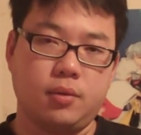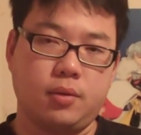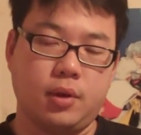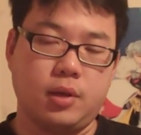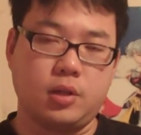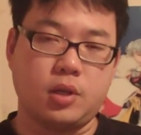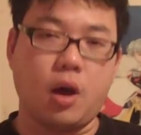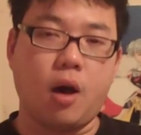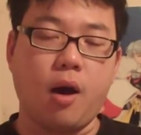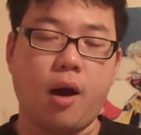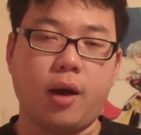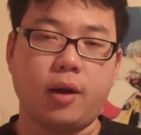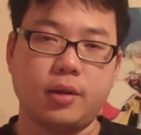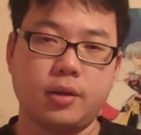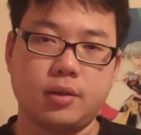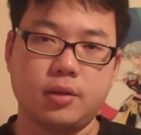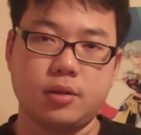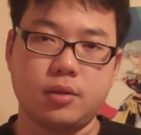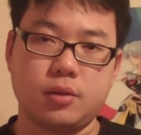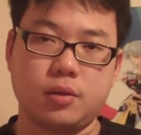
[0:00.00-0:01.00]
they
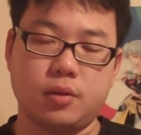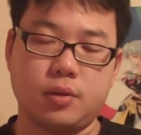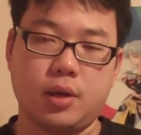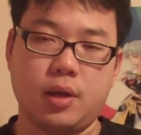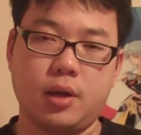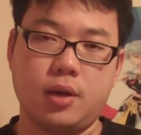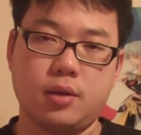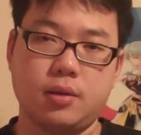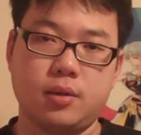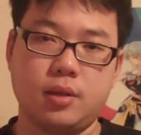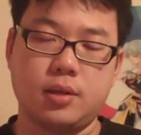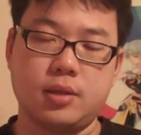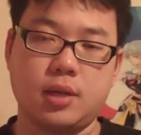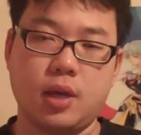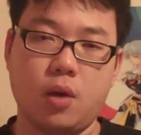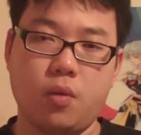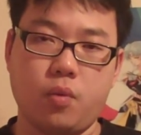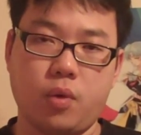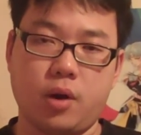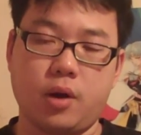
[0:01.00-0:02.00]
talk so they they
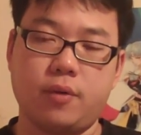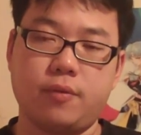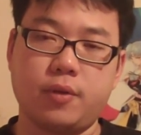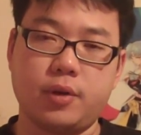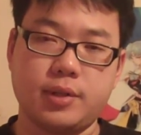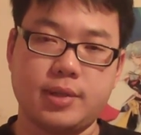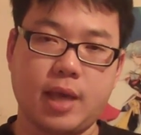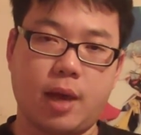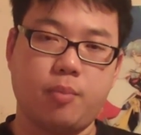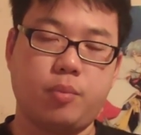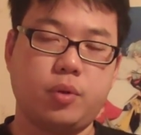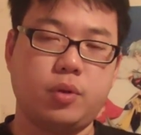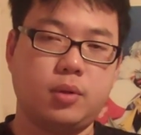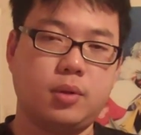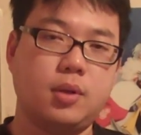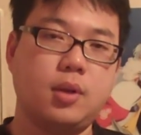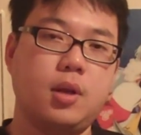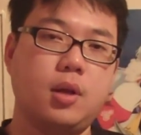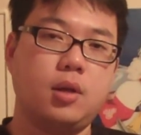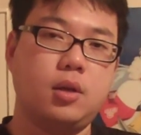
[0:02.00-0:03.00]
say a word for
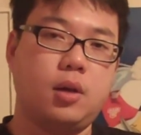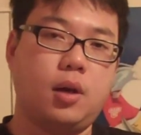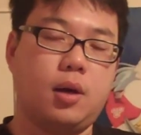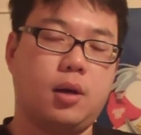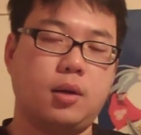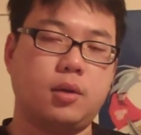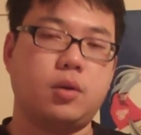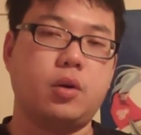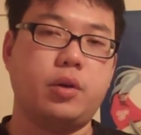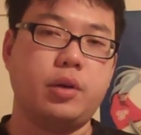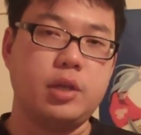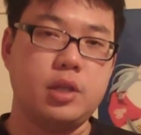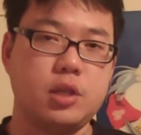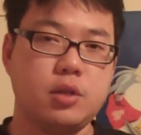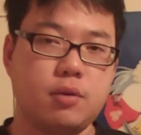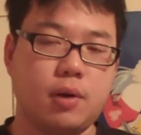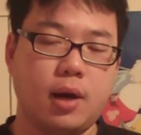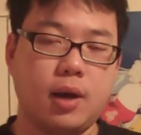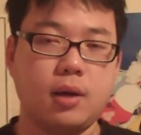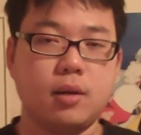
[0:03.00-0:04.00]
example uh,
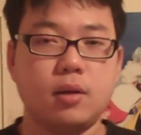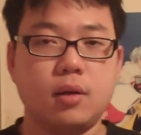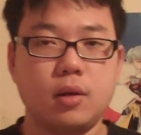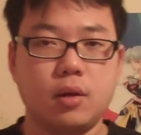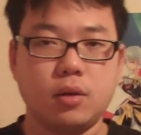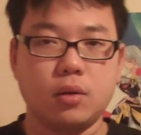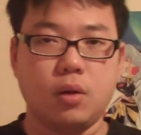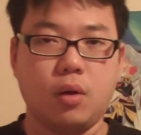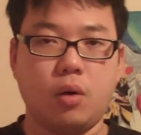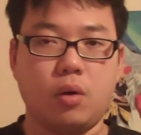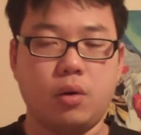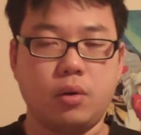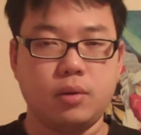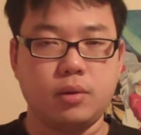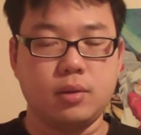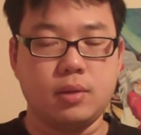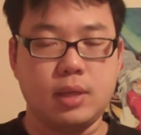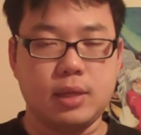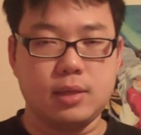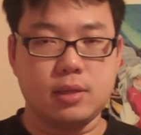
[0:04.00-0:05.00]
konnichiwa
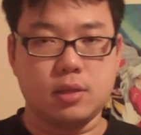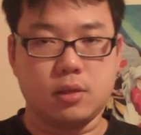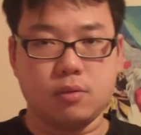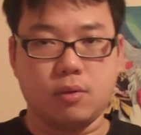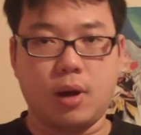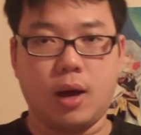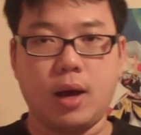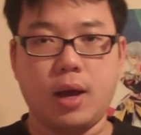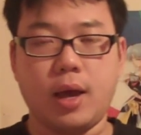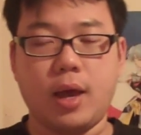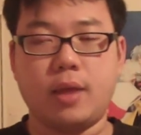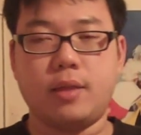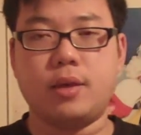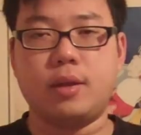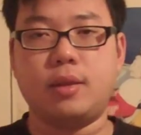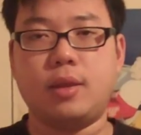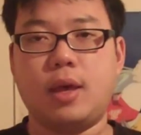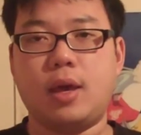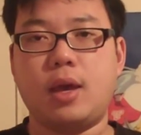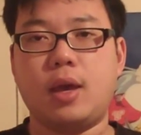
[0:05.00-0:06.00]
konnichiwa and
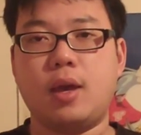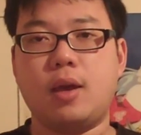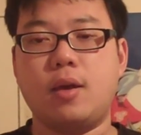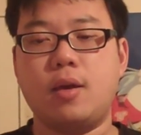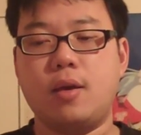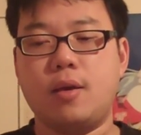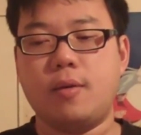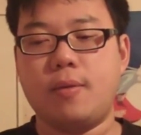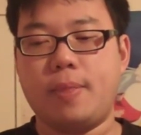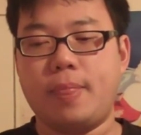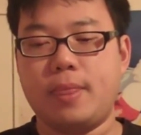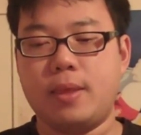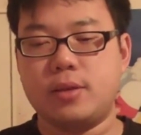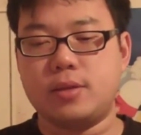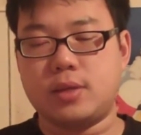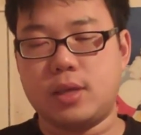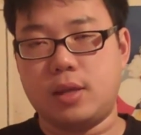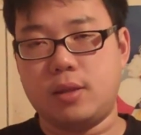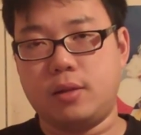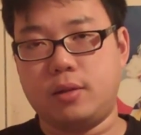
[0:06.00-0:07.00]
then they
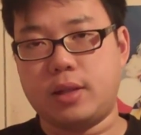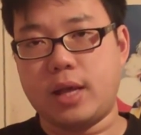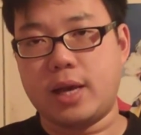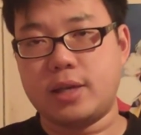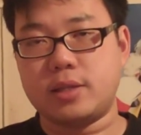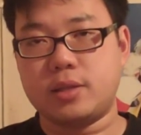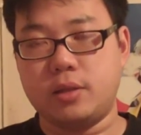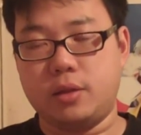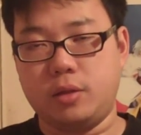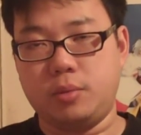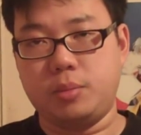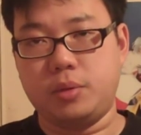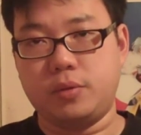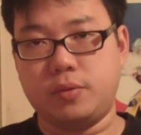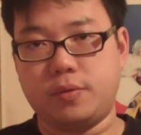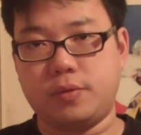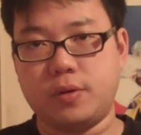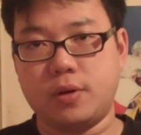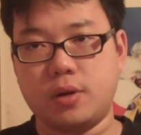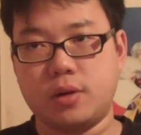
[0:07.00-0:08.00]
say the last syllable
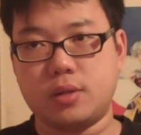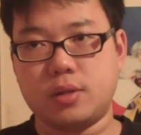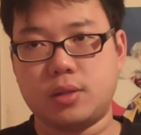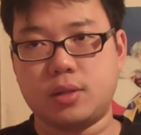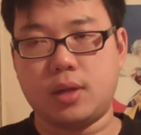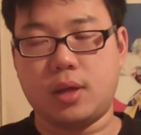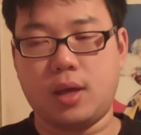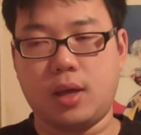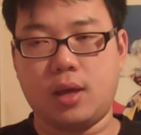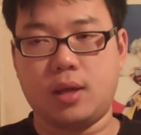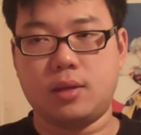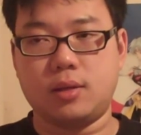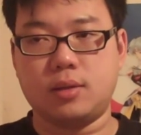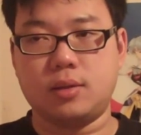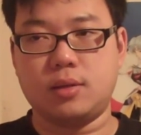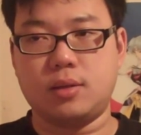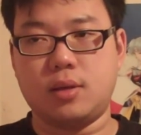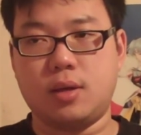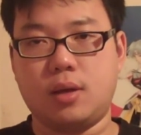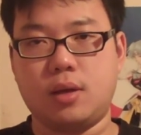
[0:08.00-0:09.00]
first
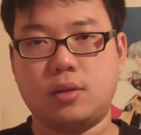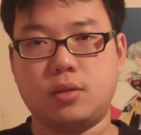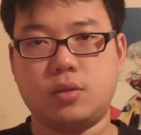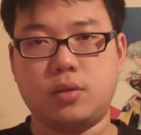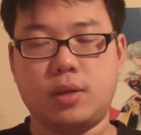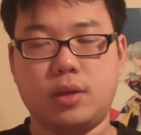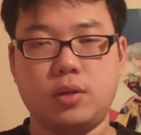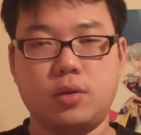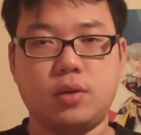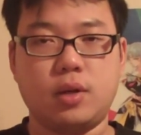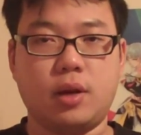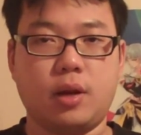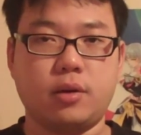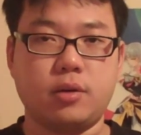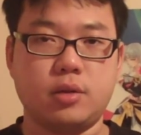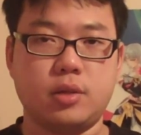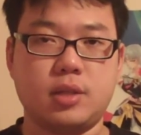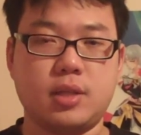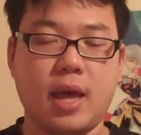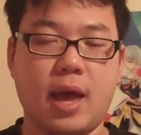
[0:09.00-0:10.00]
and uh, so that you can
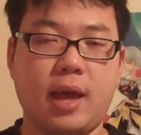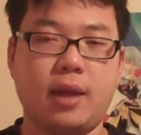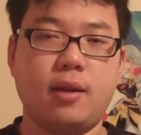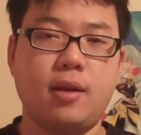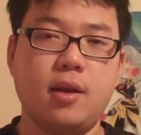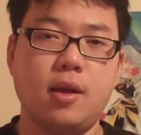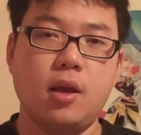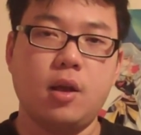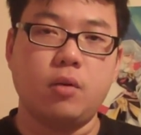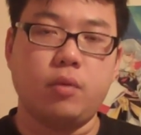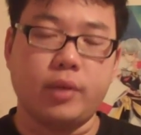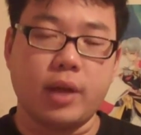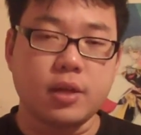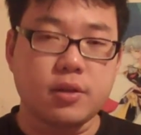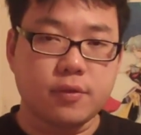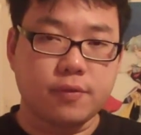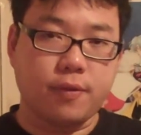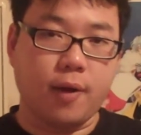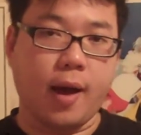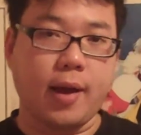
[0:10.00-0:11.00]
understand. Well,
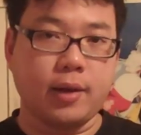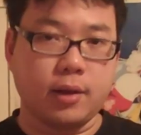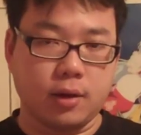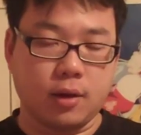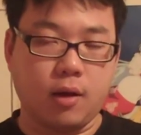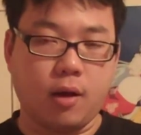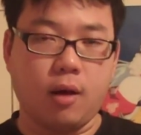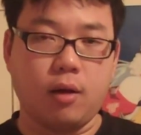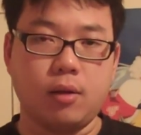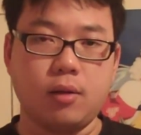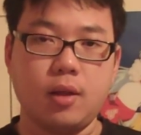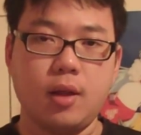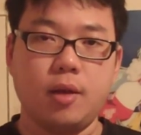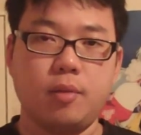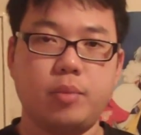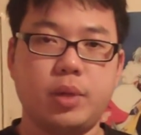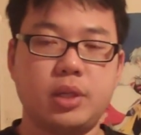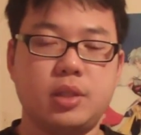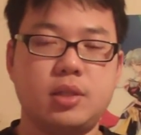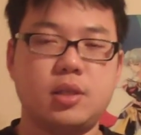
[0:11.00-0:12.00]
that's fine and all,
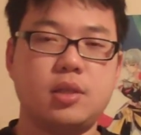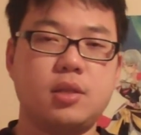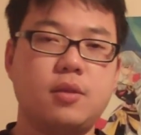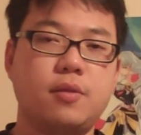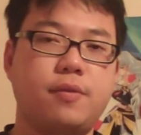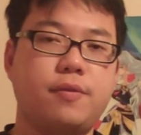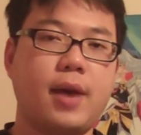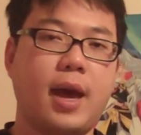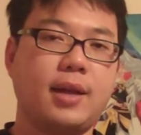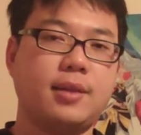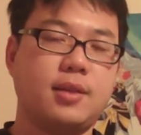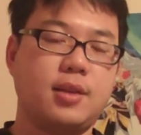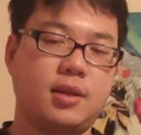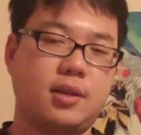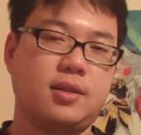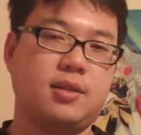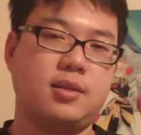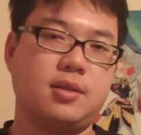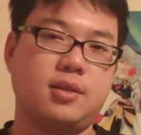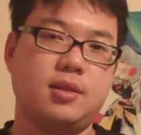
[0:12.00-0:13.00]
but just the fact
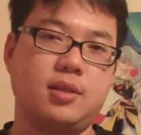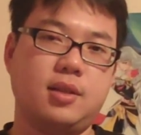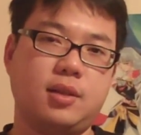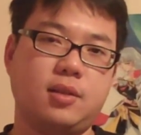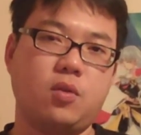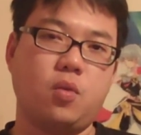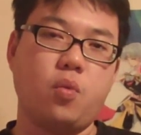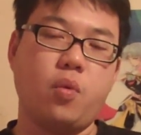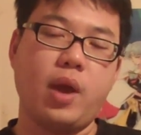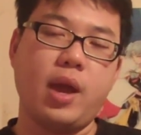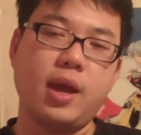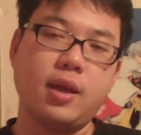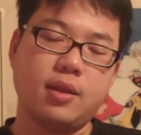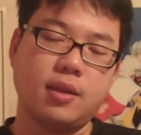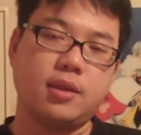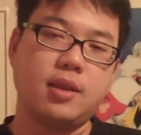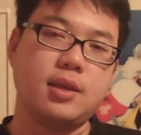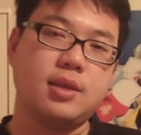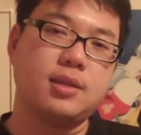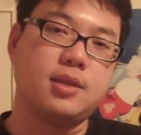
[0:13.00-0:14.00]
that like the way
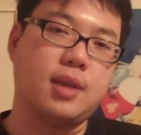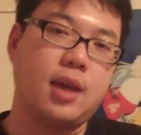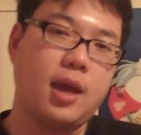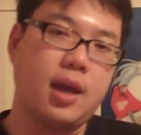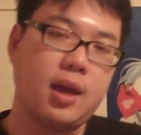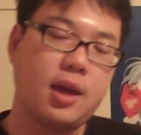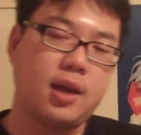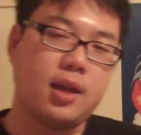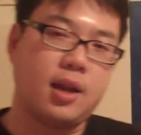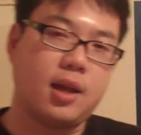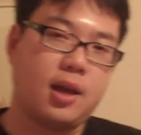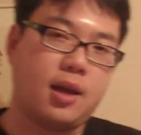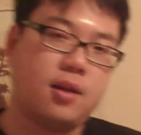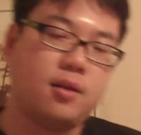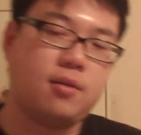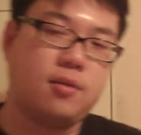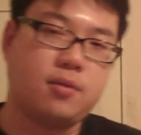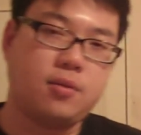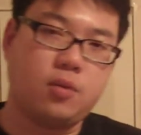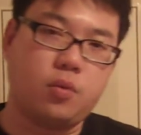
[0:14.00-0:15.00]
that they say it and
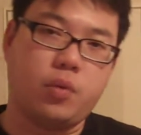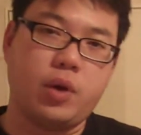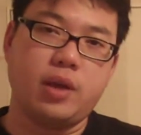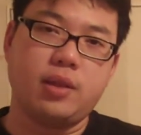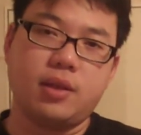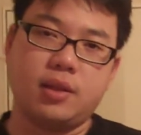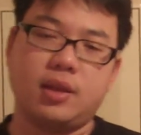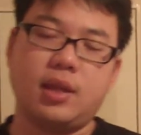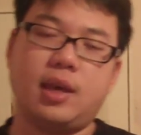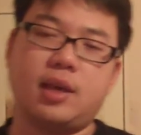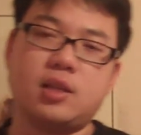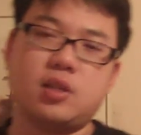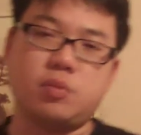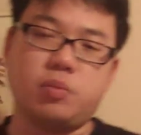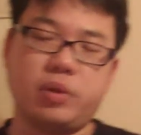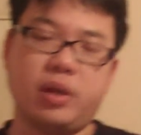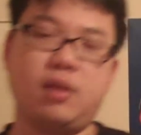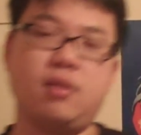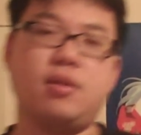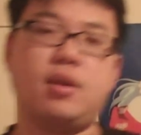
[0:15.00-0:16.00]
the way that they
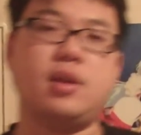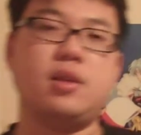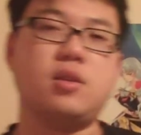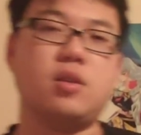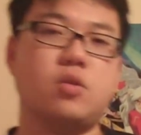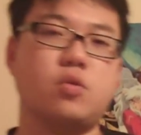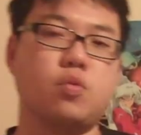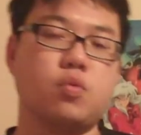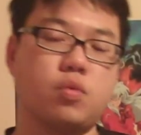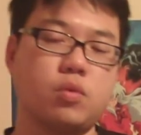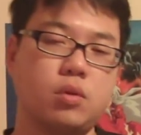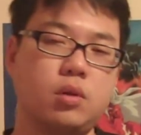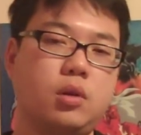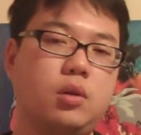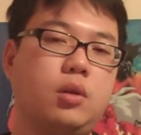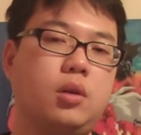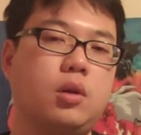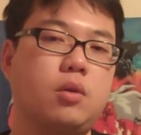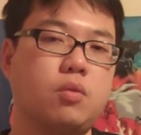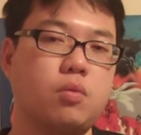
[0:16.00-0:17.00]
explain things is
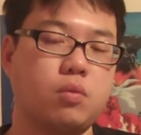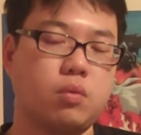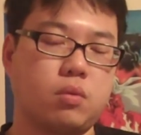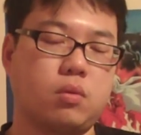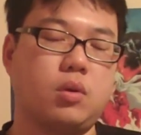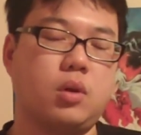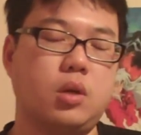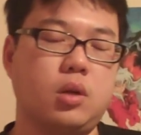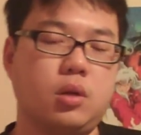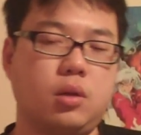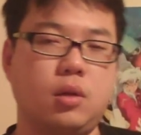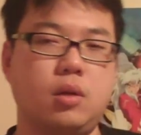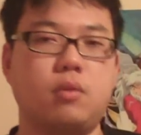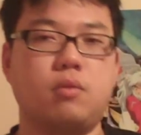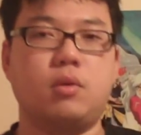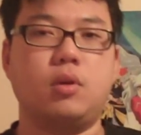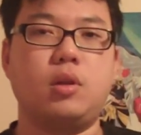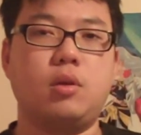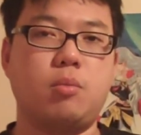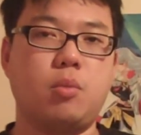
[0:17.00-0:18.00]
really really
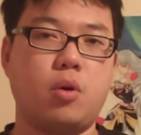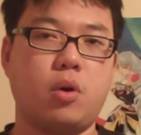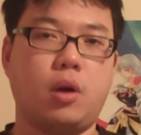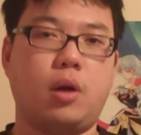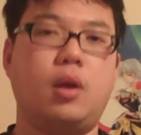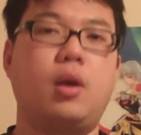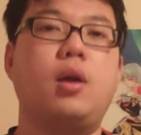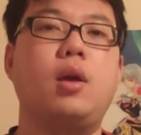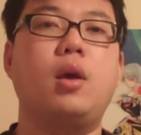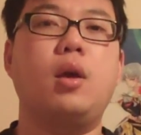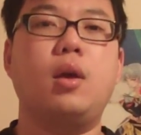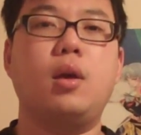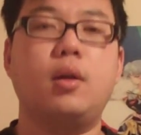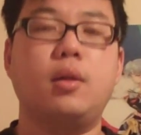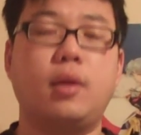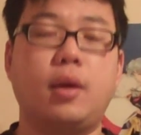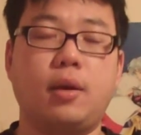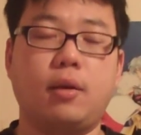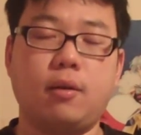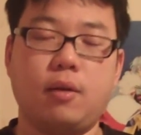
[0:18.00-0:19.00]
really boring.
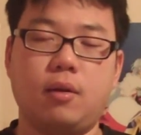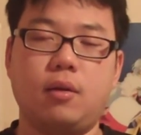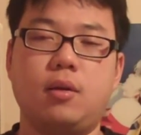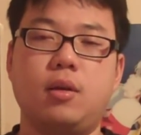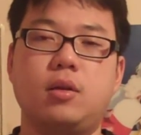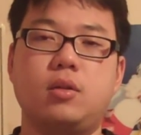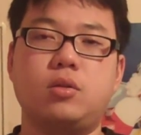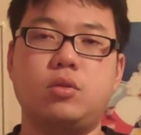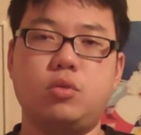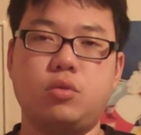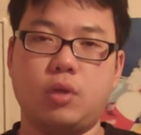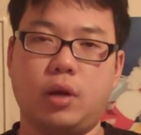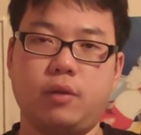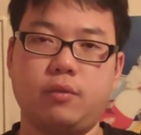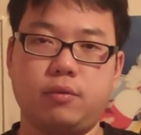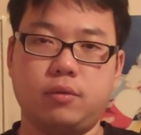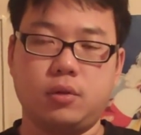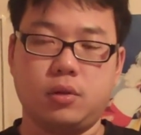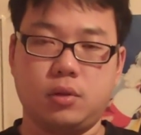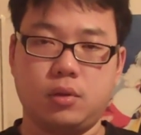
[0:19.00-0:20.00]
Like it's
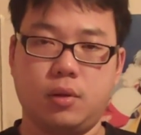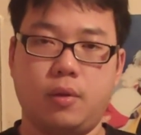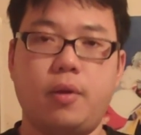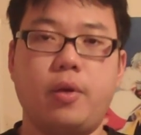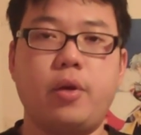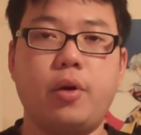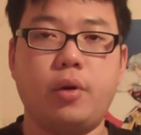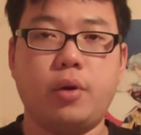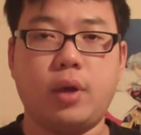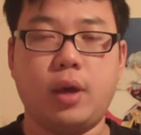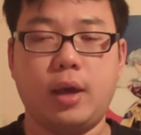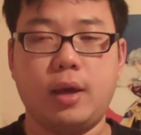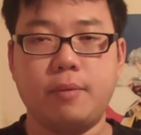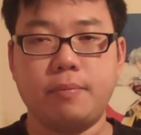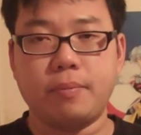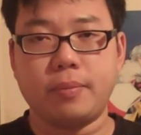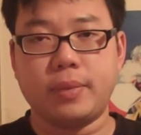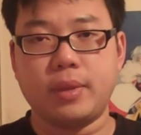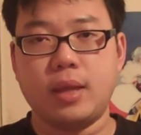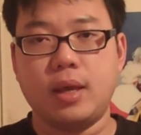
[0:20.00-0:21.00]
dreadful. Okay,
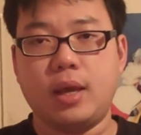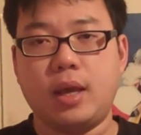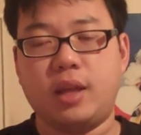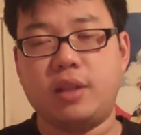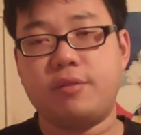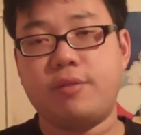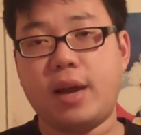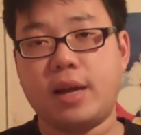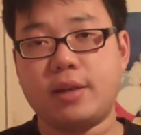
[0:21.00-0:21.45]
and the